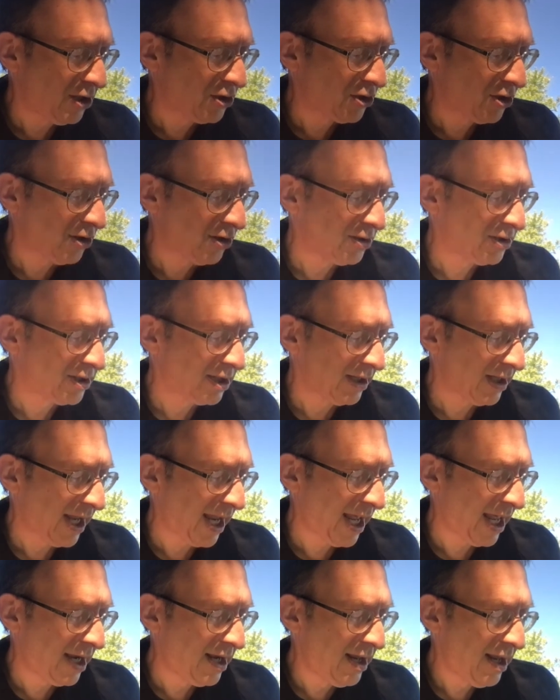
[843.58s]
turned to
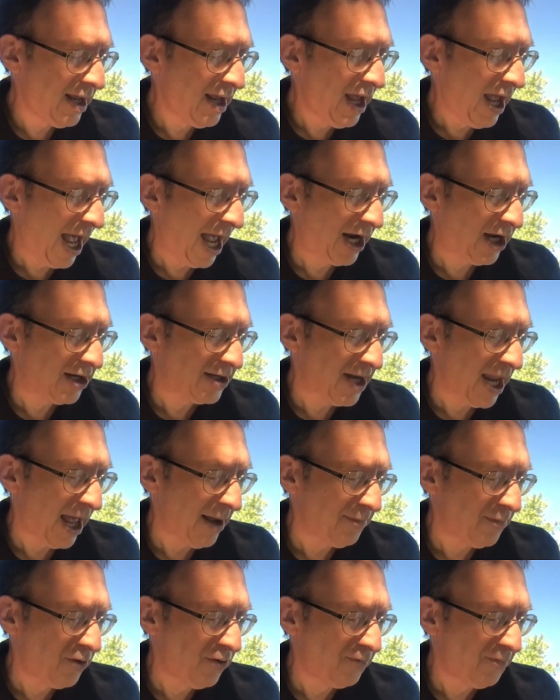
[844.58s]
lead. I could not
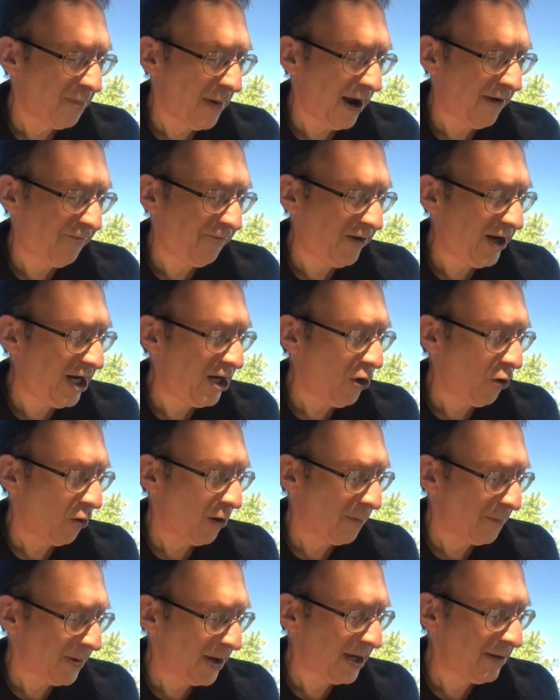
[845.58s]
move my feet
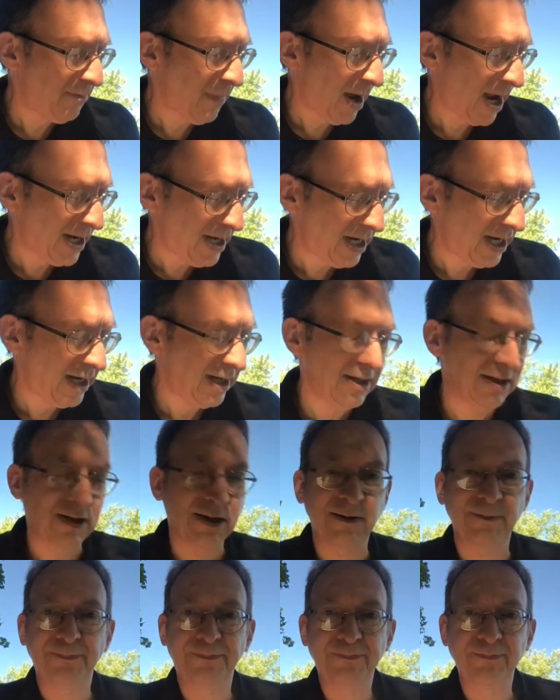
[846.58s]
or bend my knees.
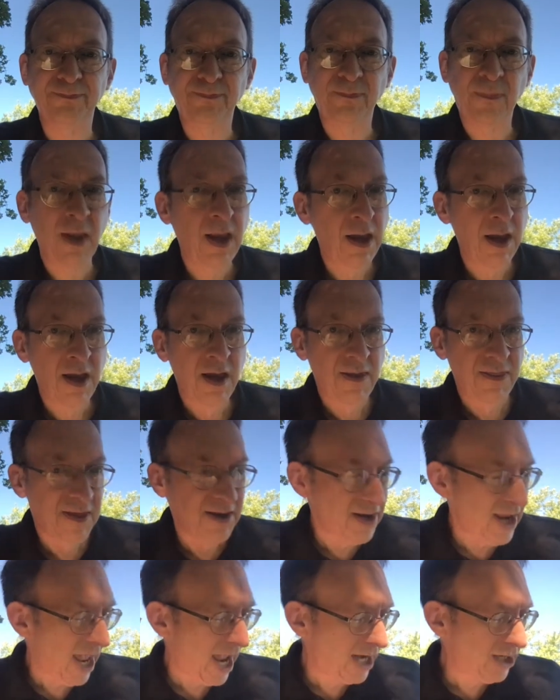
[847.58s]

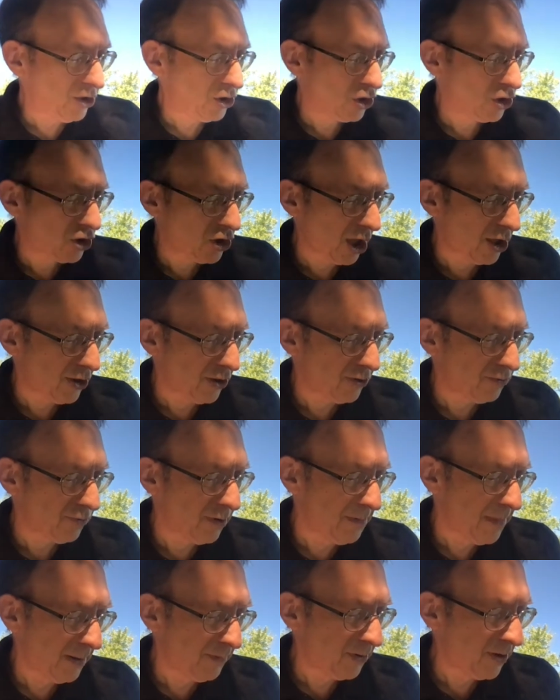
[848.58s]
The knight shuddered,
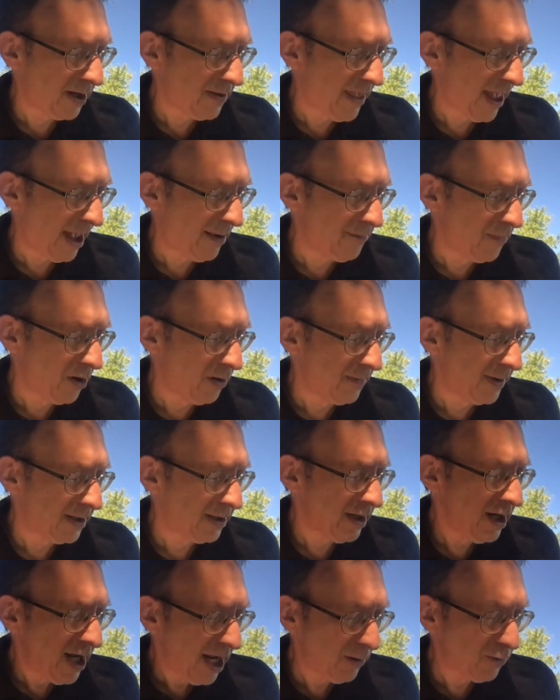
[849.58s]
remembering that moment.
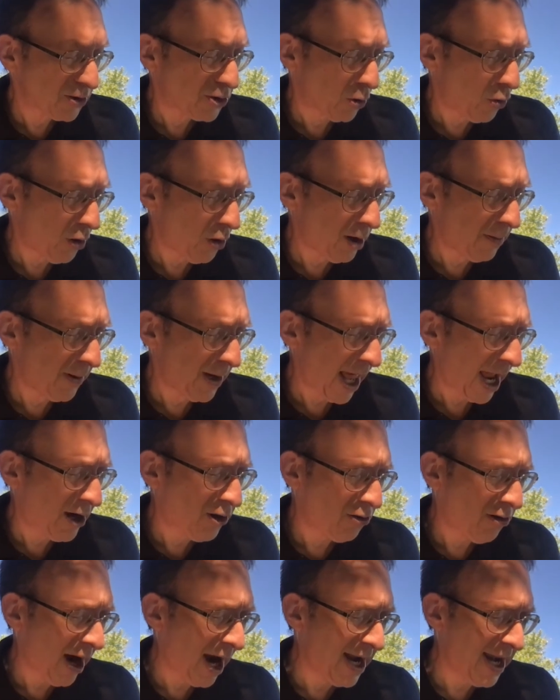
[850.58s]
It was horrible. I
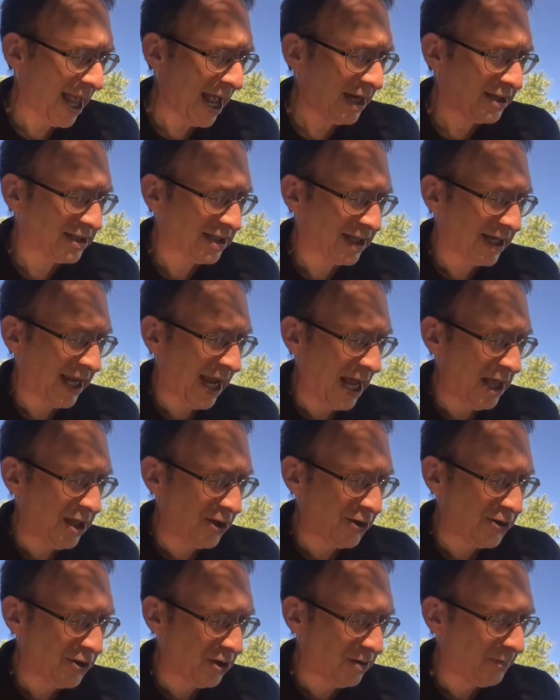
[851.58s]
cried out to
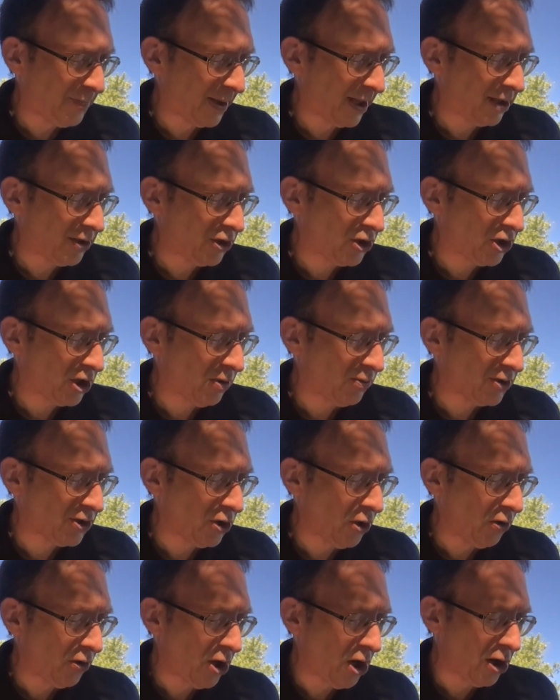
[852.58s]
Callender, but she was
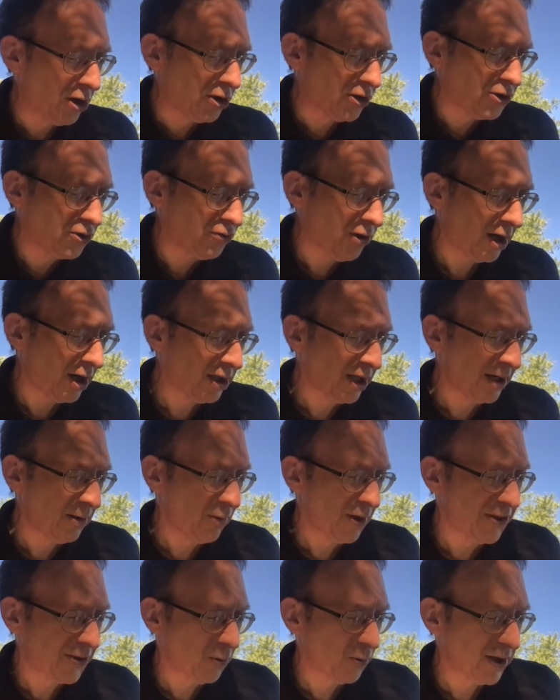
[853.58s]
no longer struggling
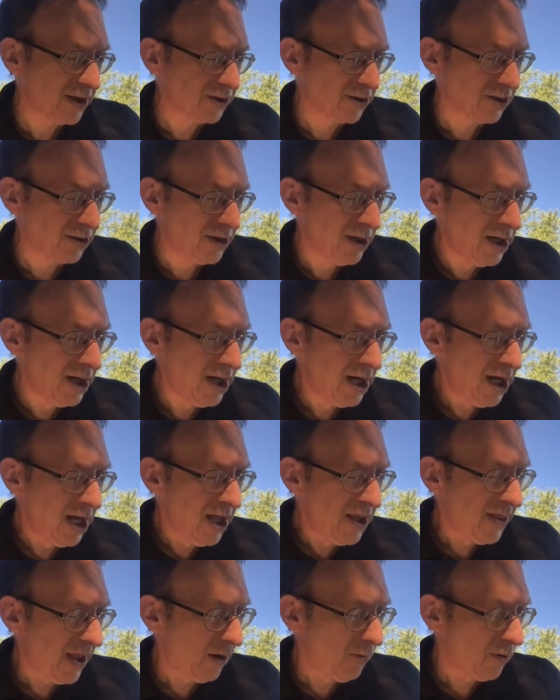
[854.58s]
with the wizard.
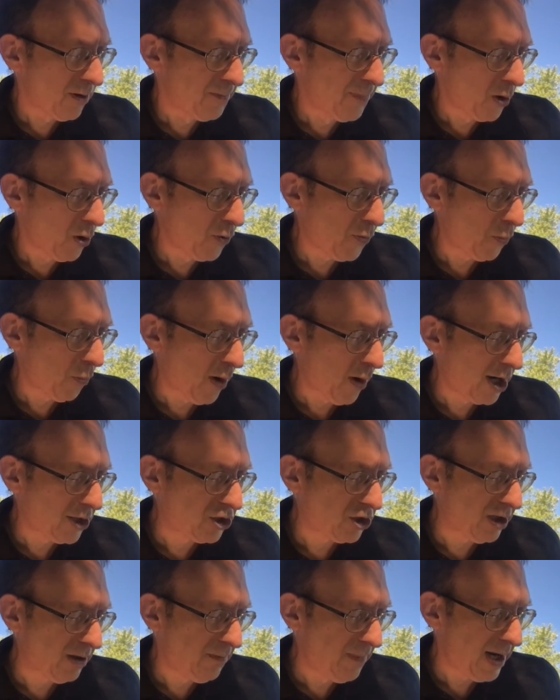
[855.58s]
They were both
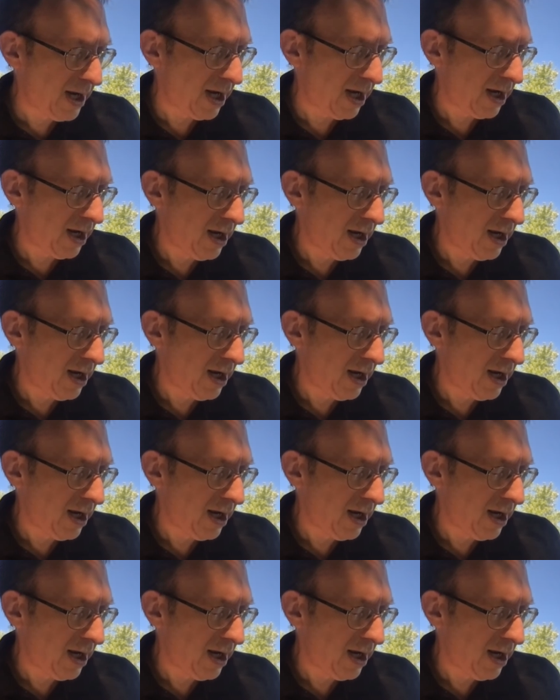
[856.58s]
watching me,